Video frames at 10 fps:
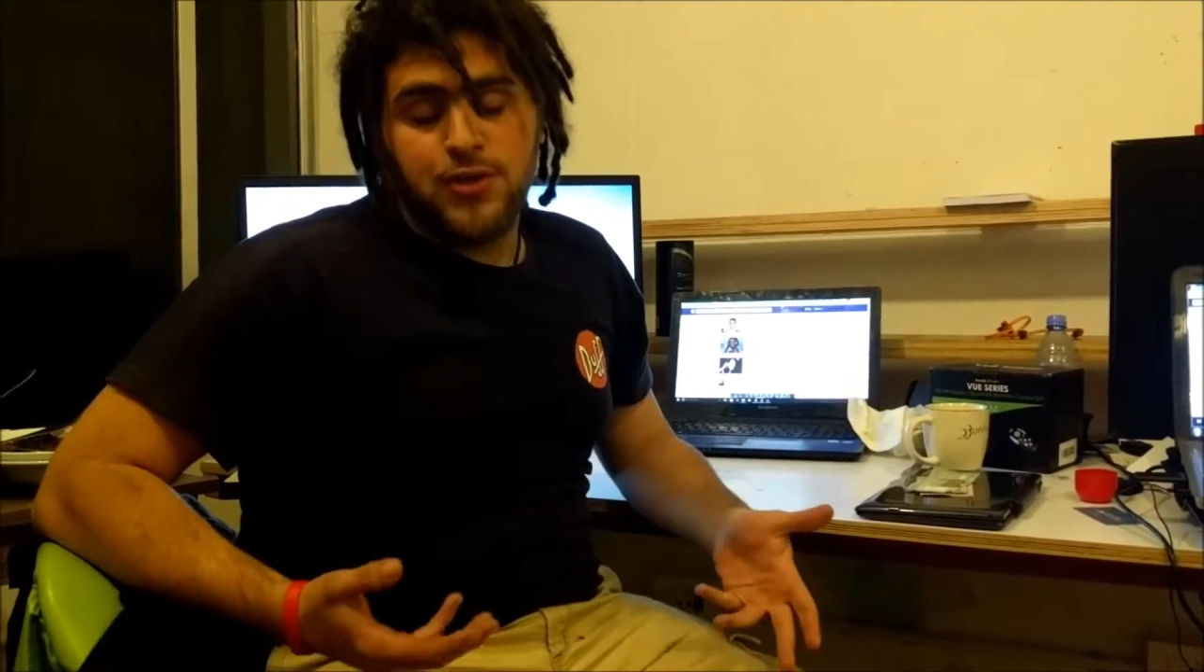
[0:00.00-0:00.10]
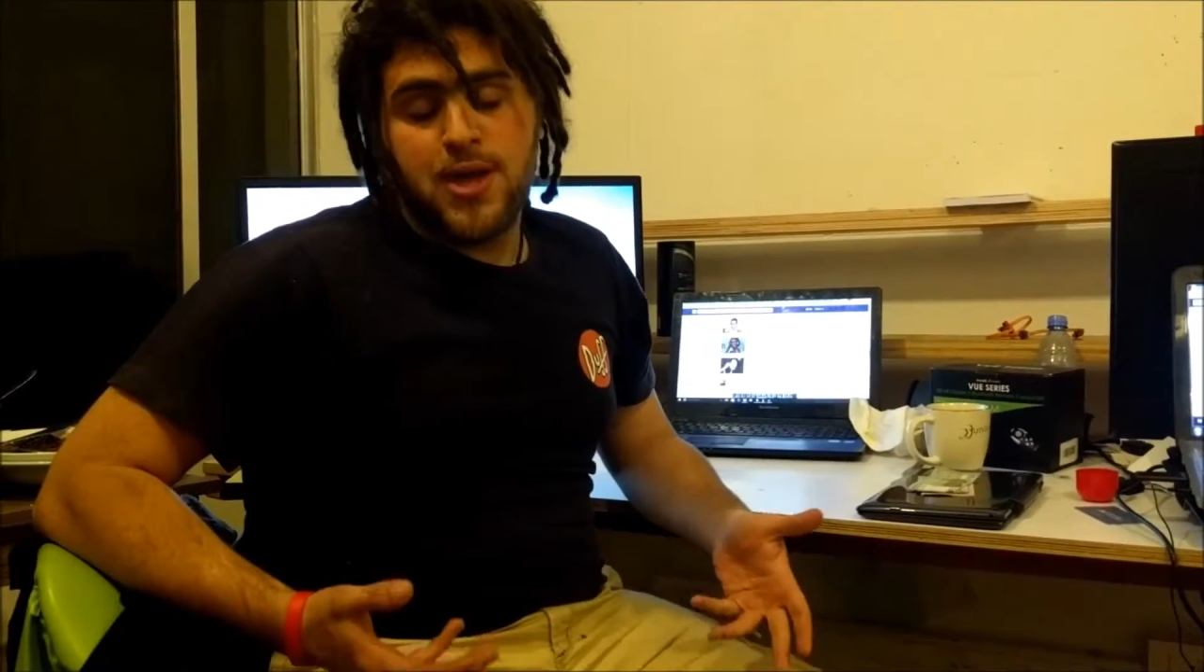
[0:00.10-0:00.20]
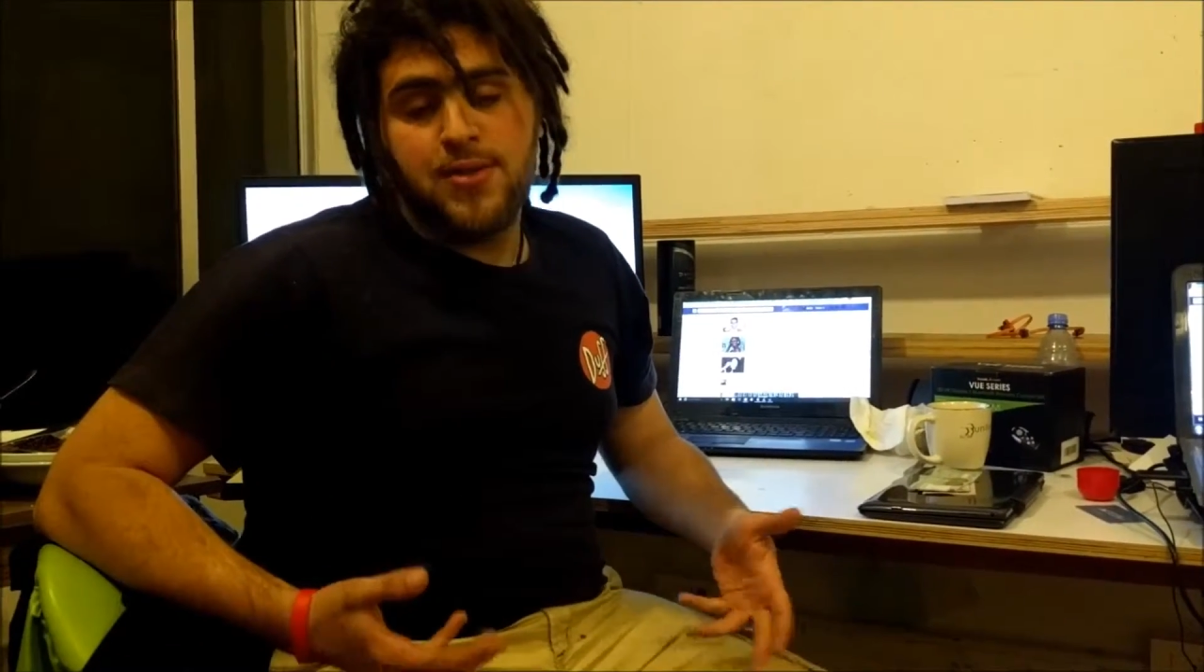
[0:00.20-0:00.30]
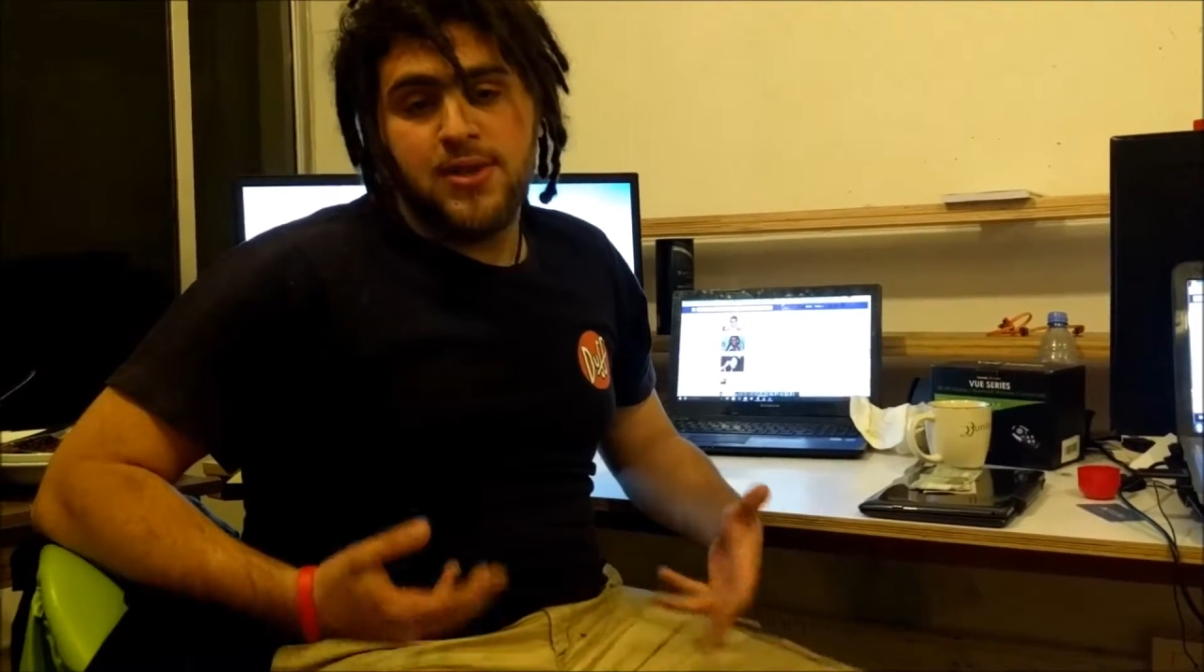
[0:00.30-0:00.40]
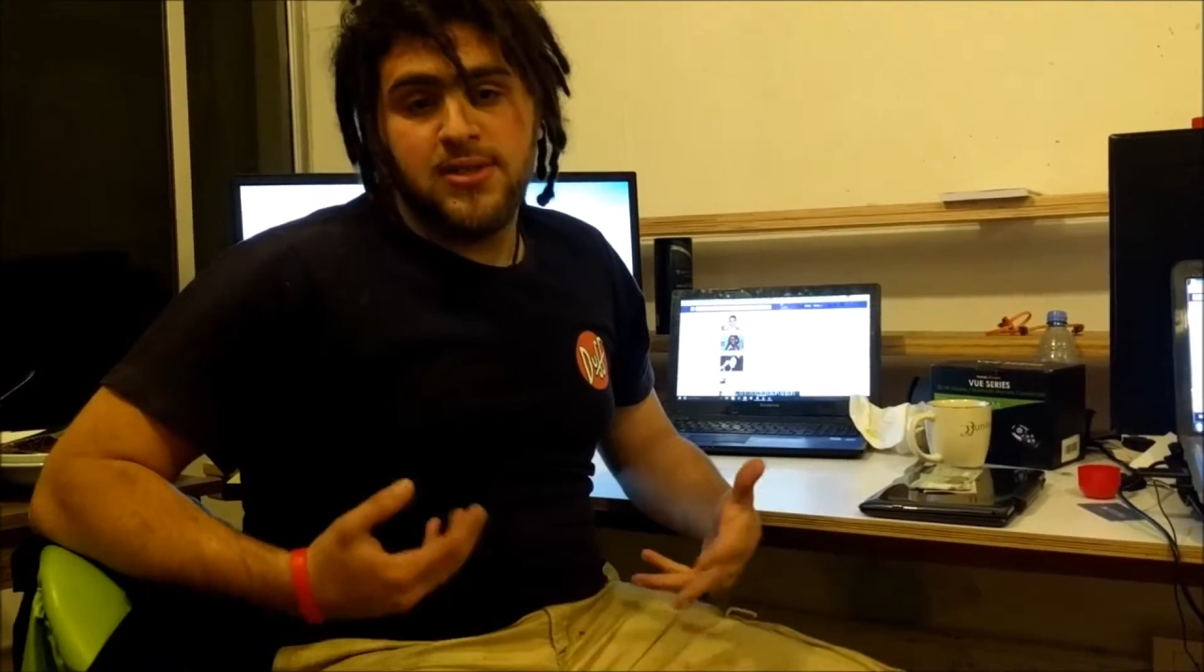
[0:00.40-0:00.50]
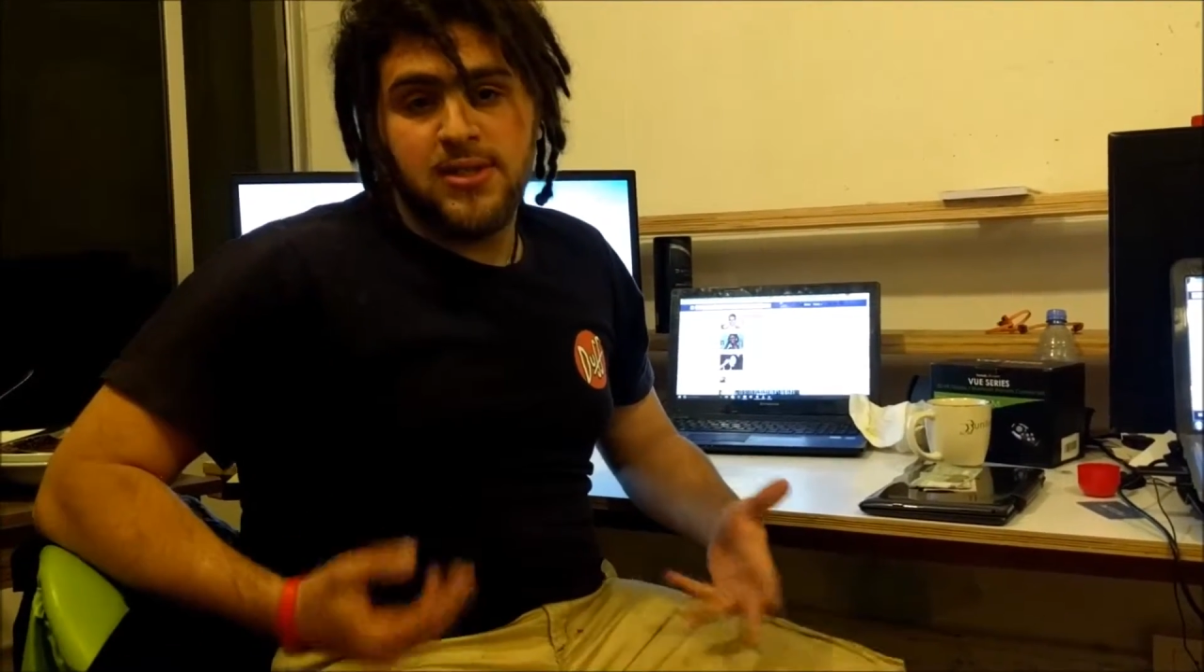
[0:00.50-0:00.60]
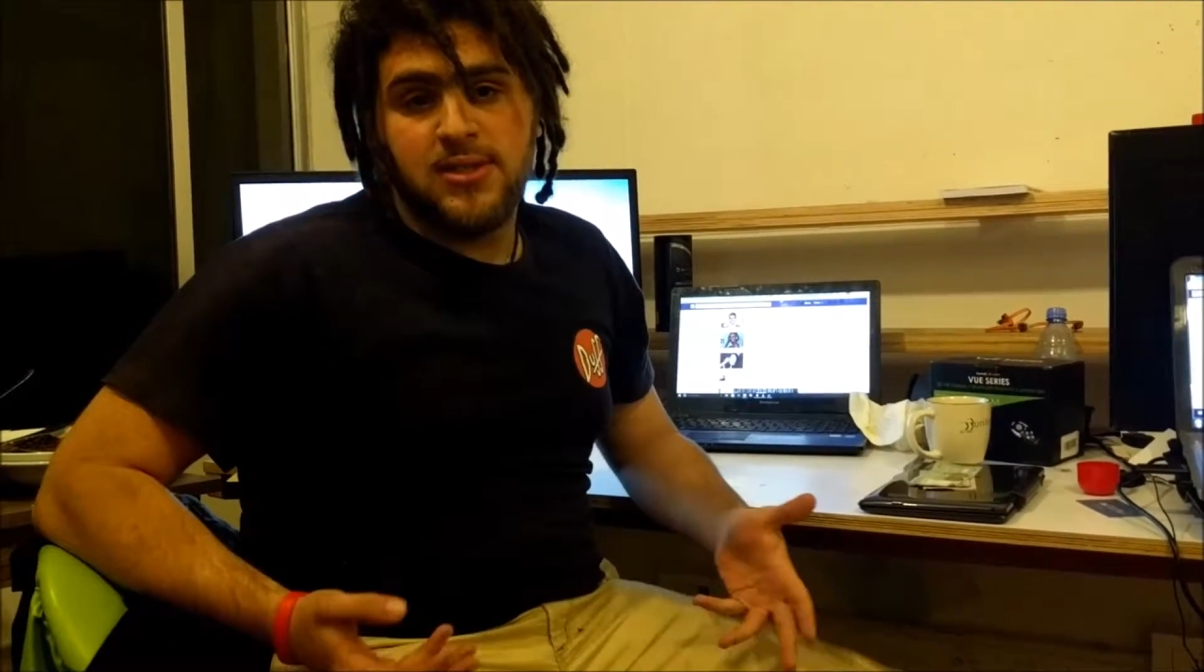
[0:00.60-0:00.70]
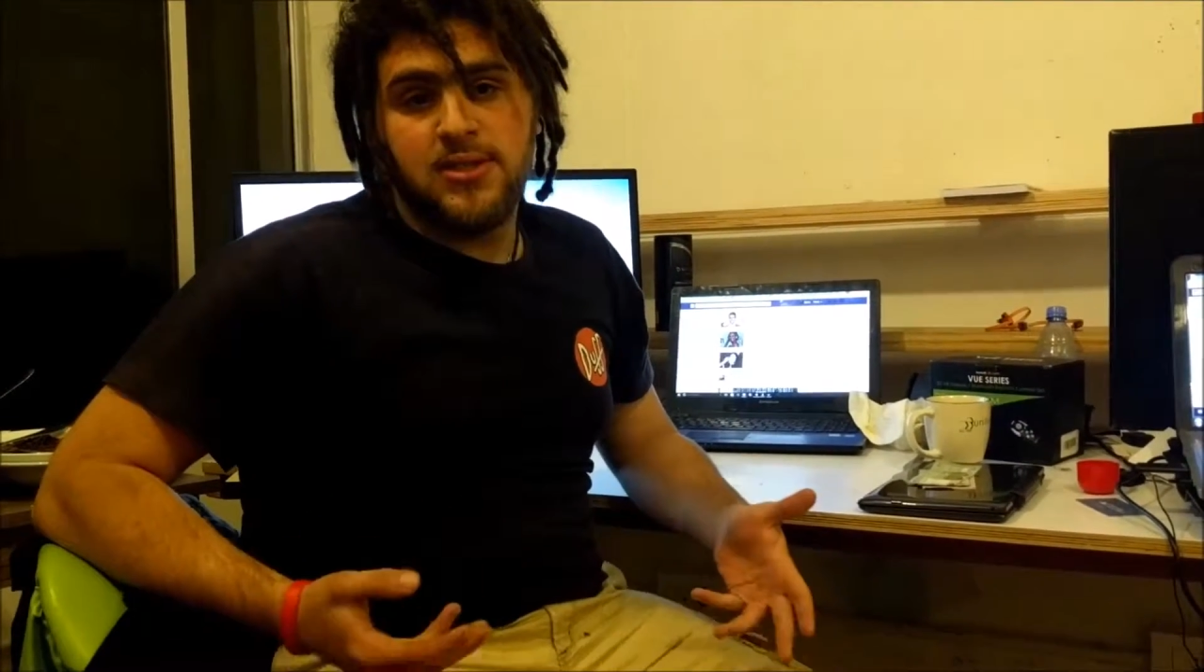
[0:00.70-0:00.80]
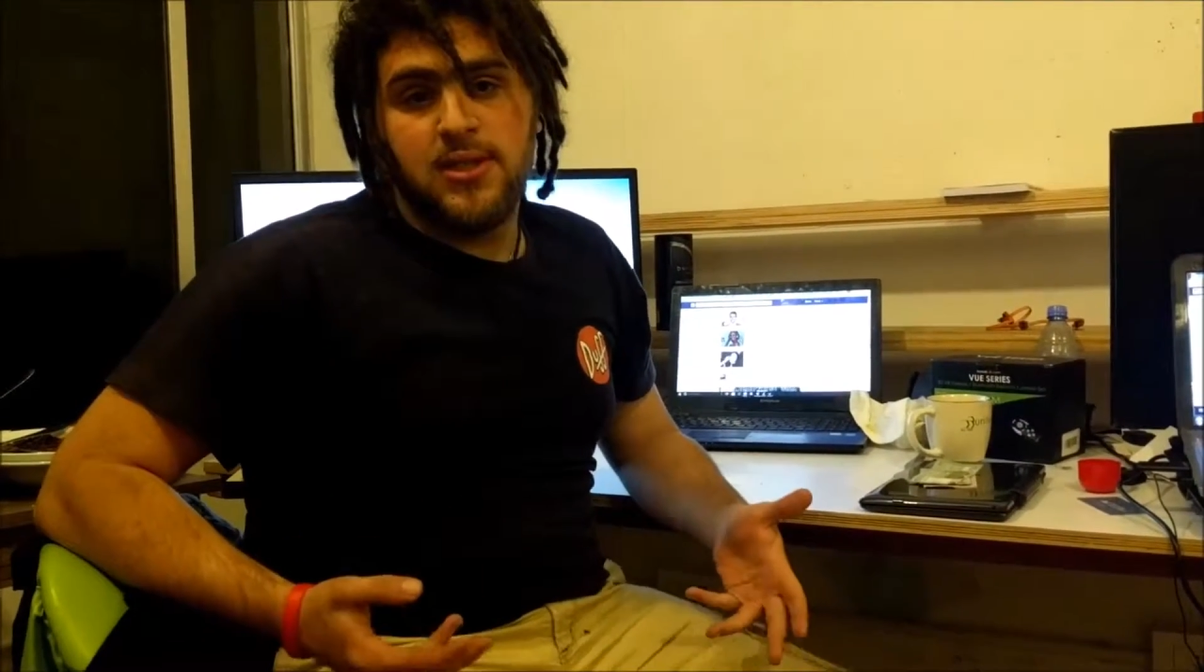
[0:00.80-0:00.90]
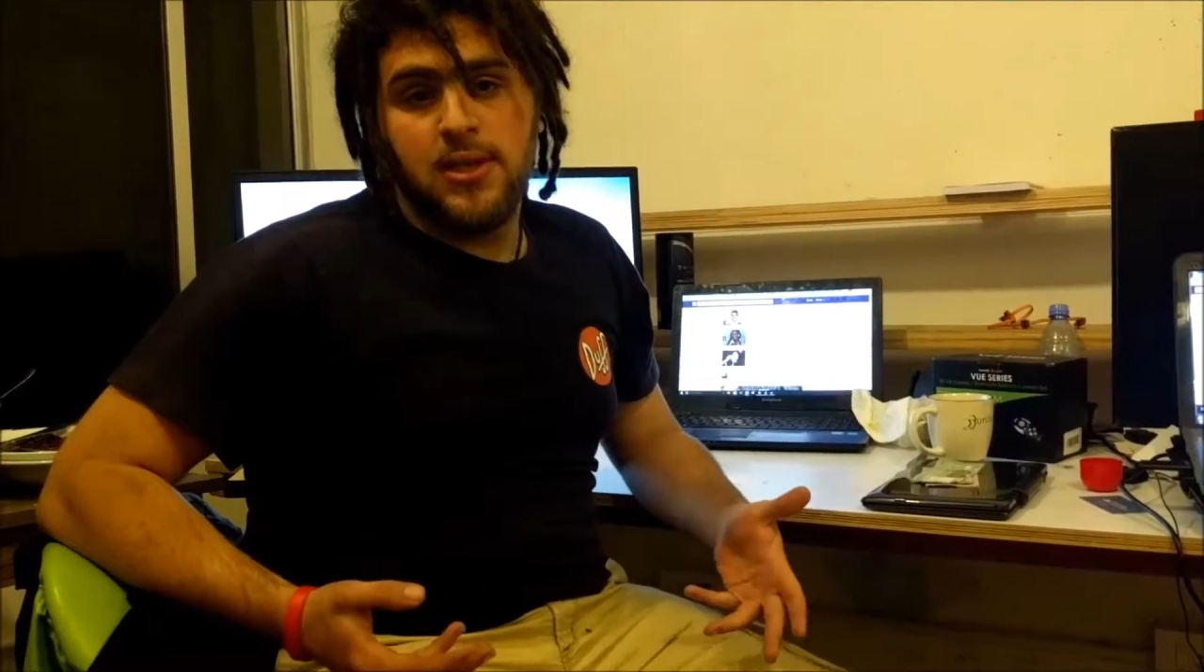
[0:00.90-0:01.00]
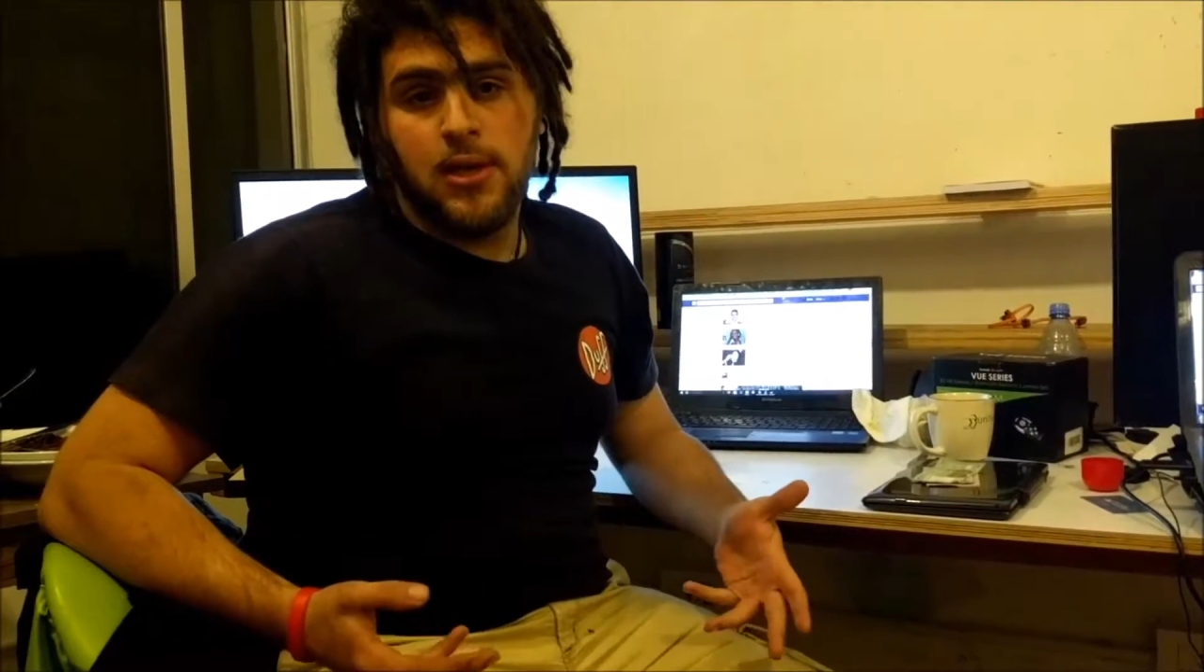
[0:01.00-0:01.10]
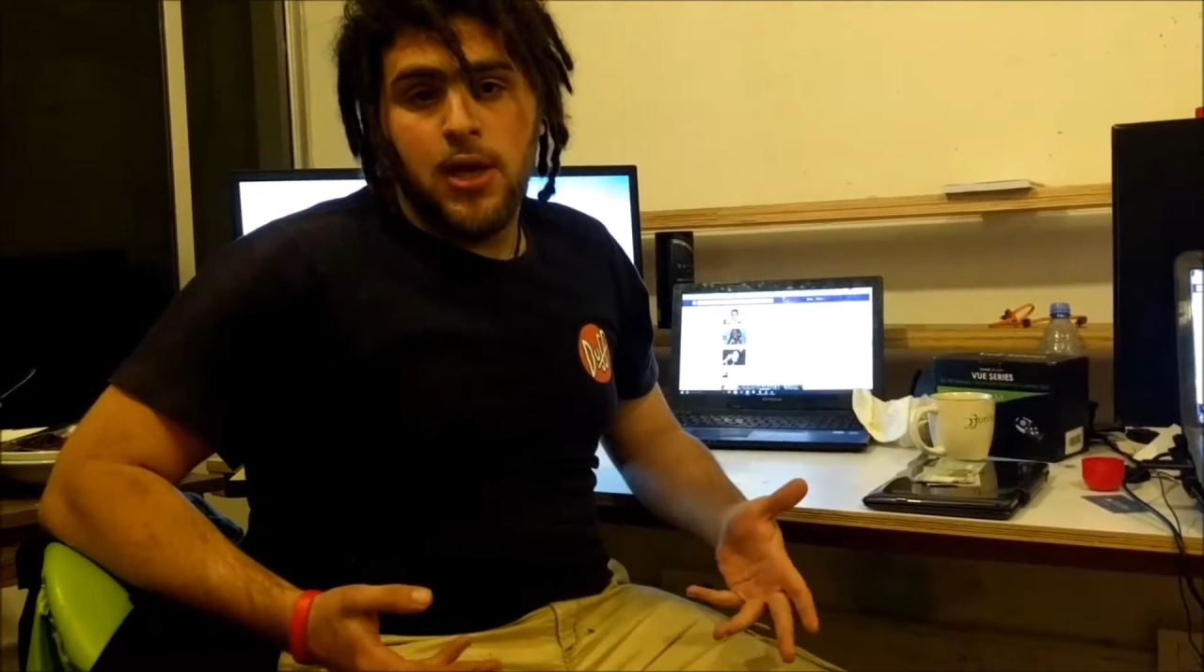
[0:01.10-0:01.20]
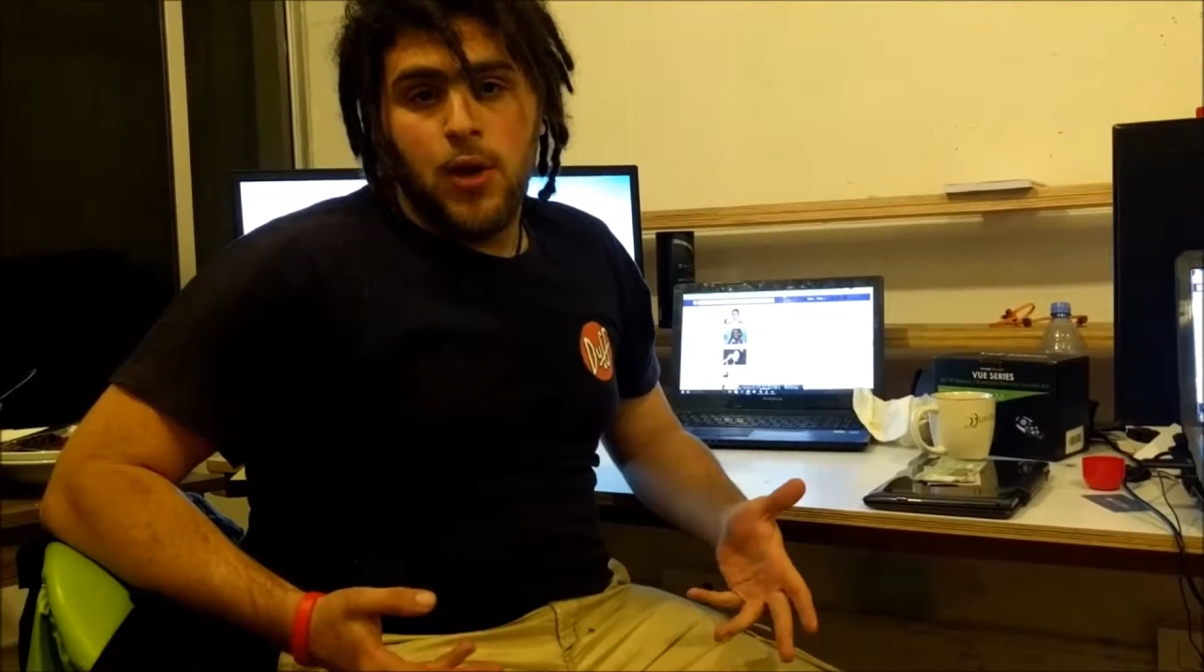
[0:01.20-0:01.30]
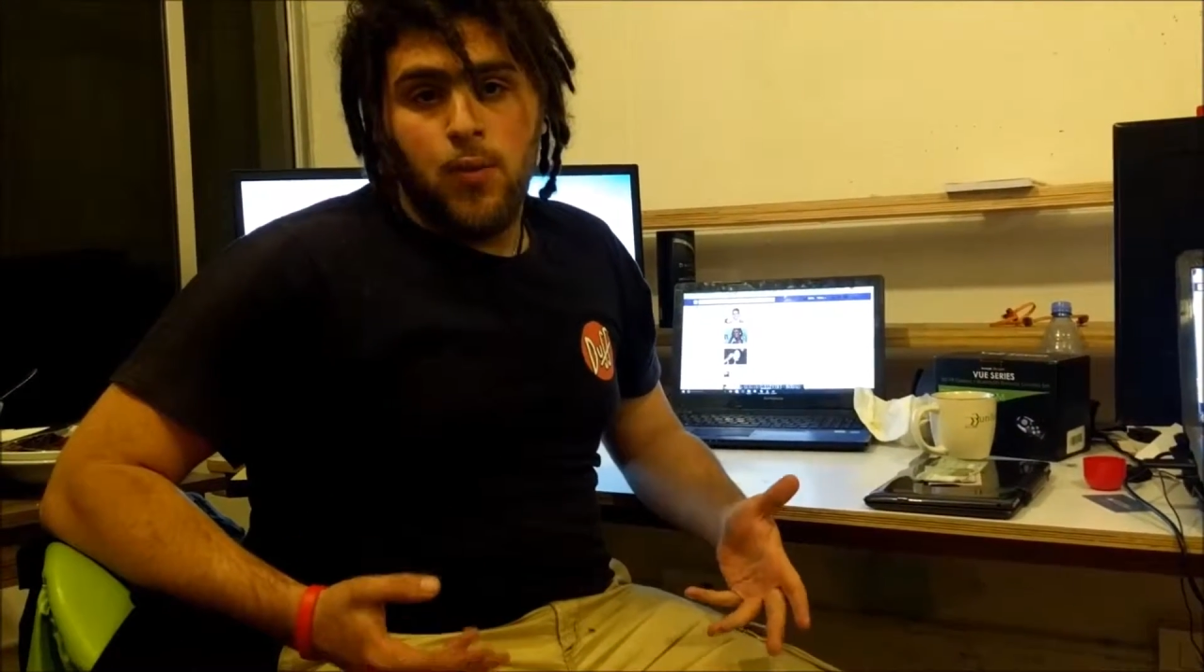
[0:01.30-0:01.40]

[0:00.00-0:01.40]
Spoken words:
2016,